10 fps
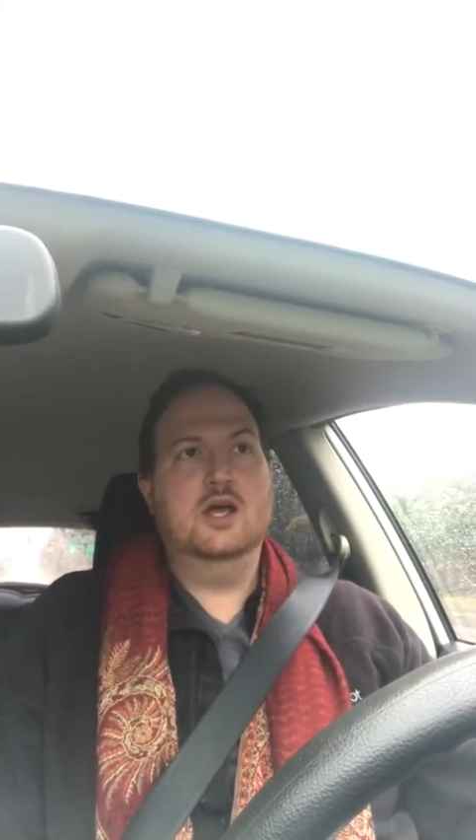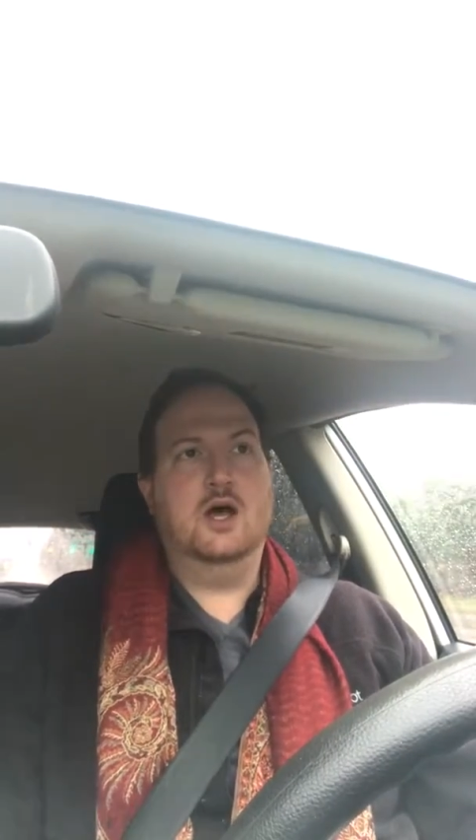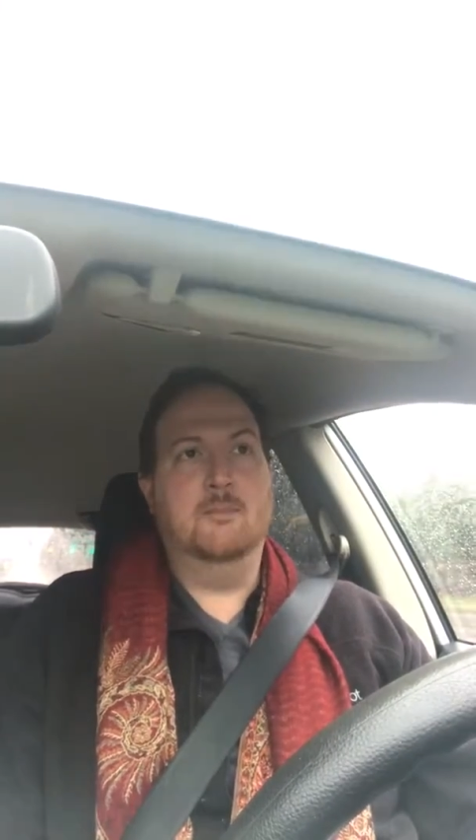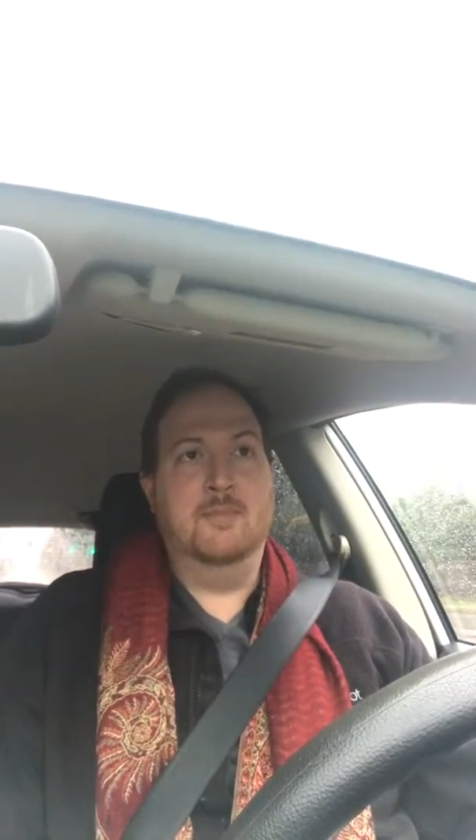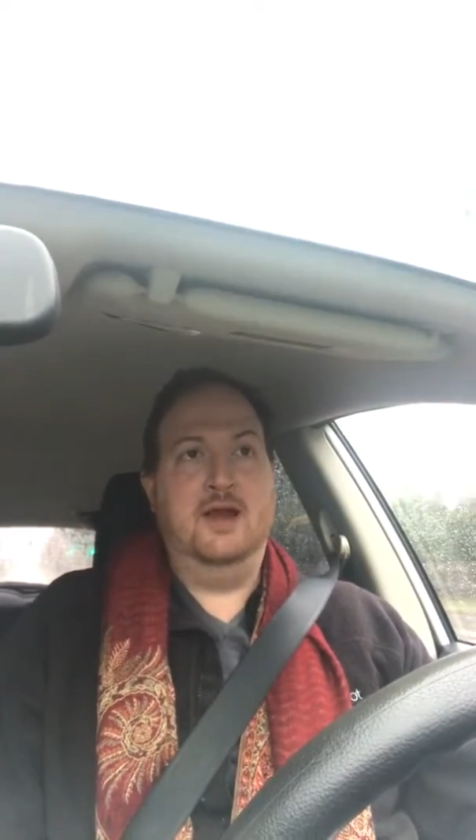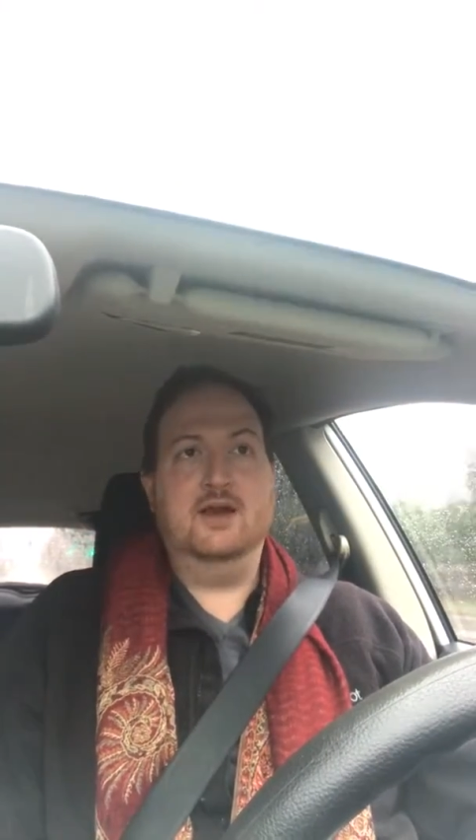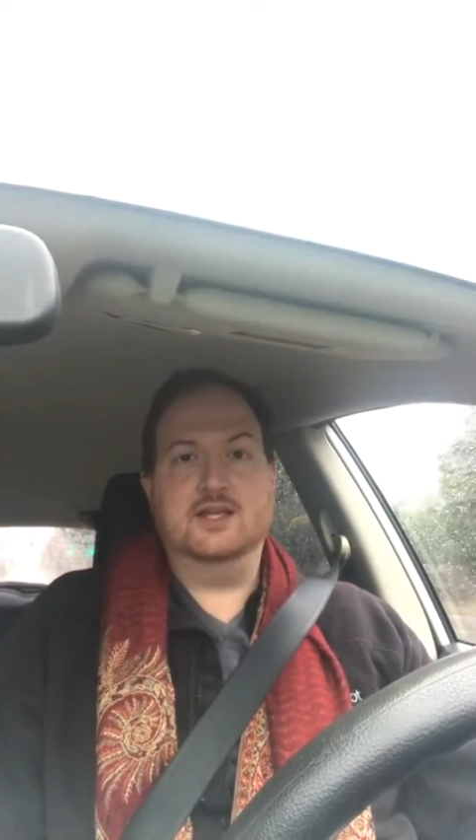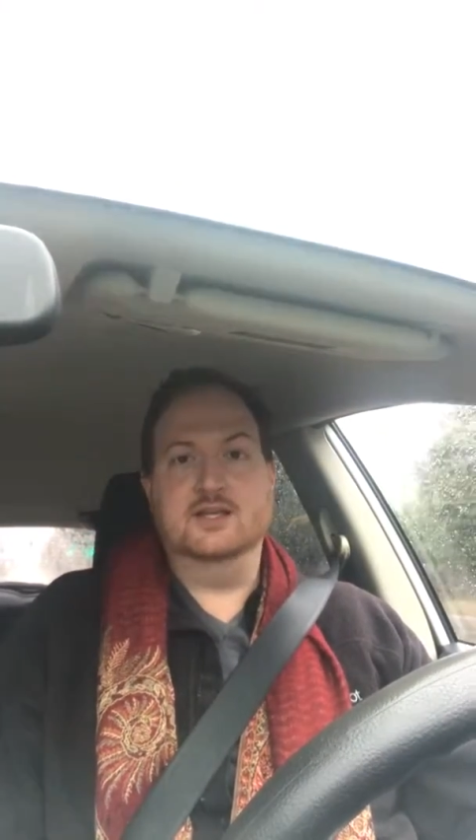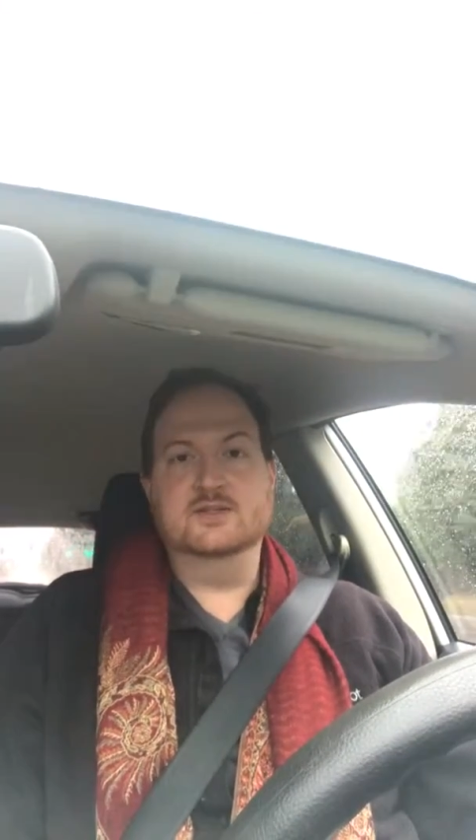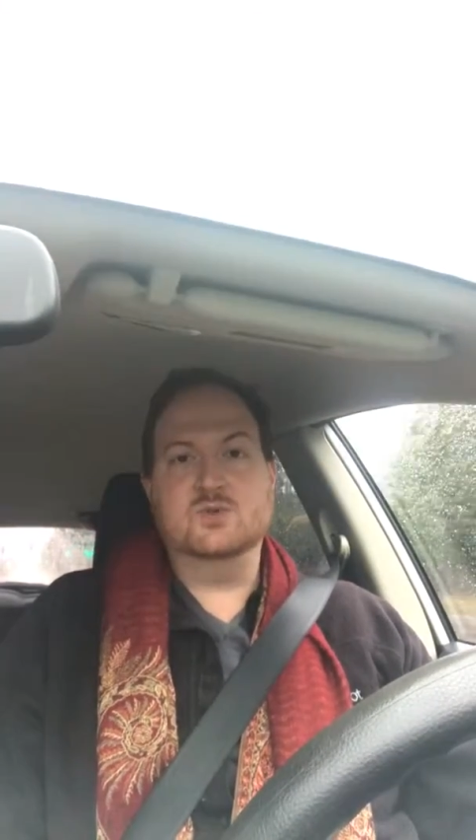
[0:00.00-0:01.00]

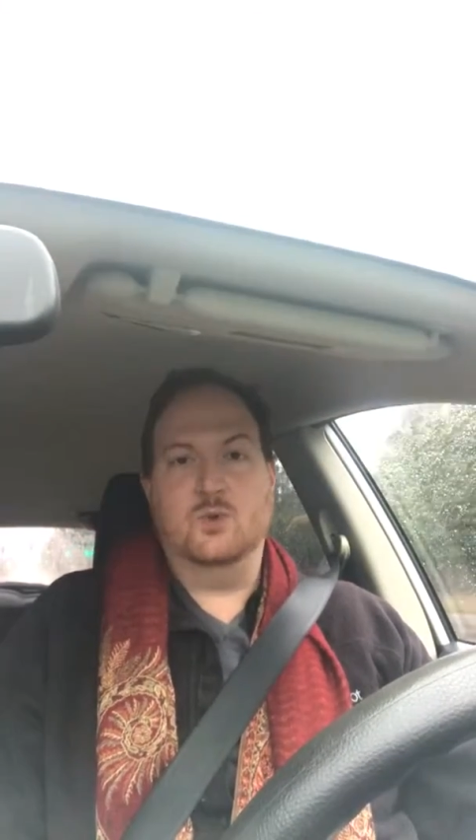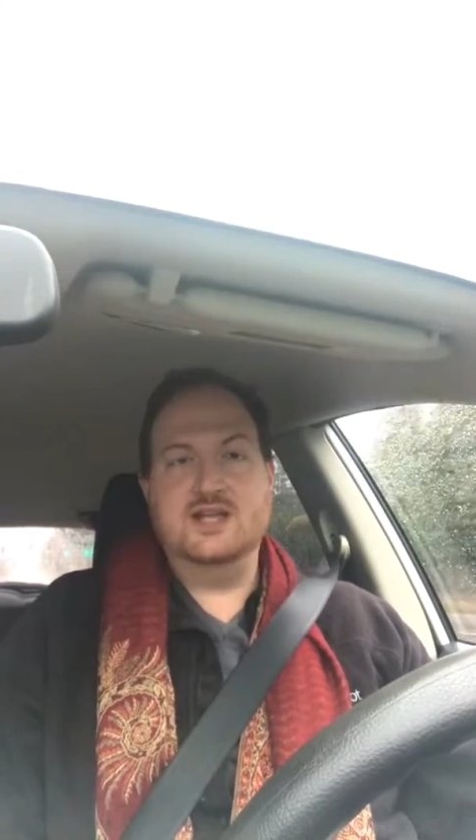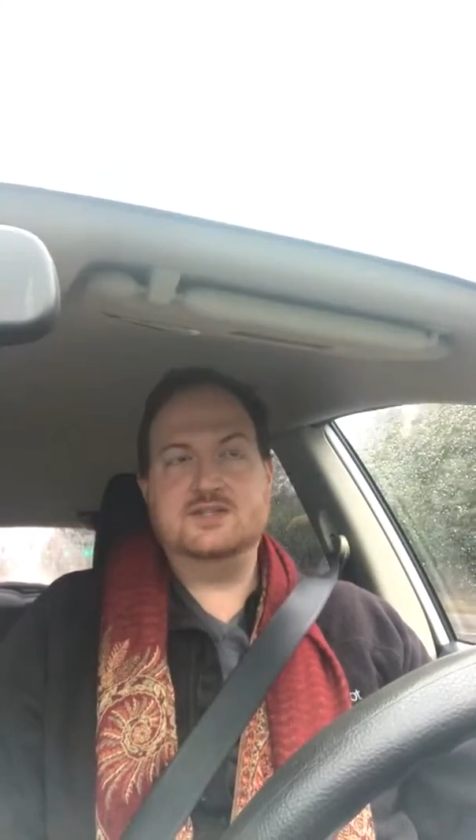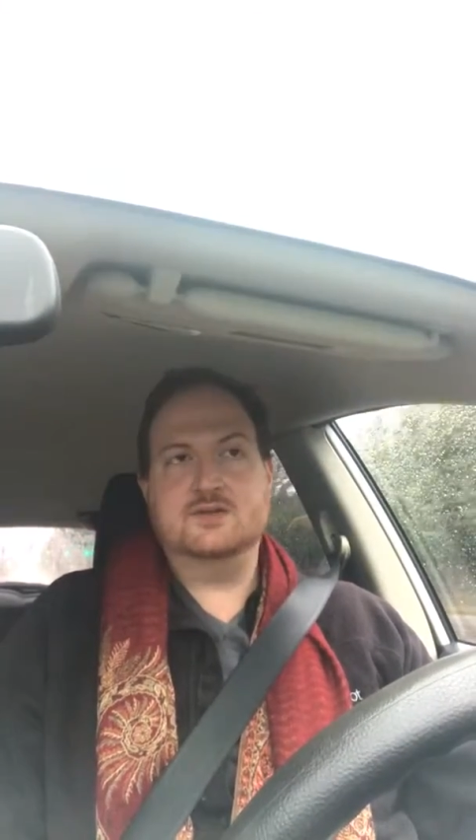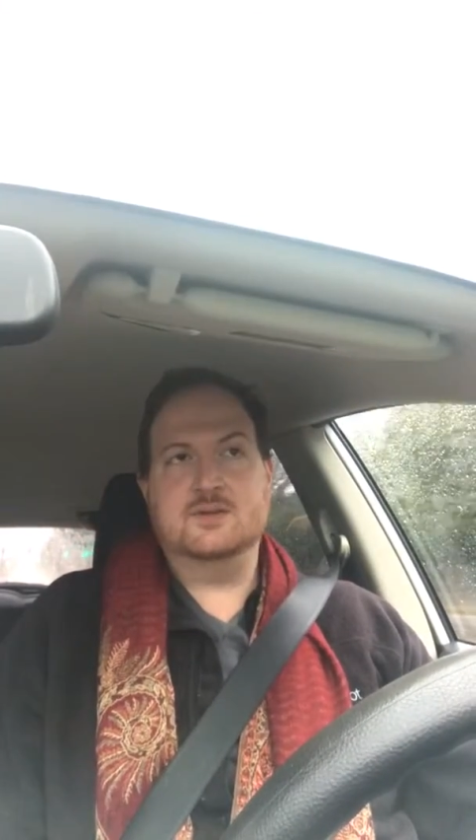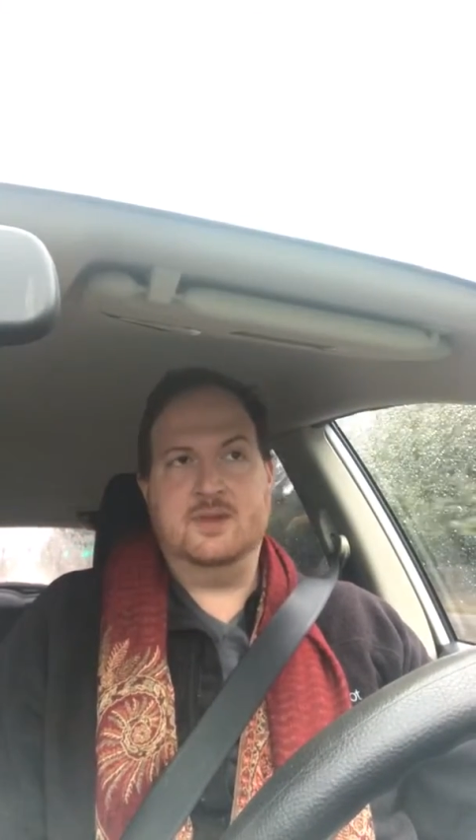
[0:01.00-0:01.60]
Americans, Western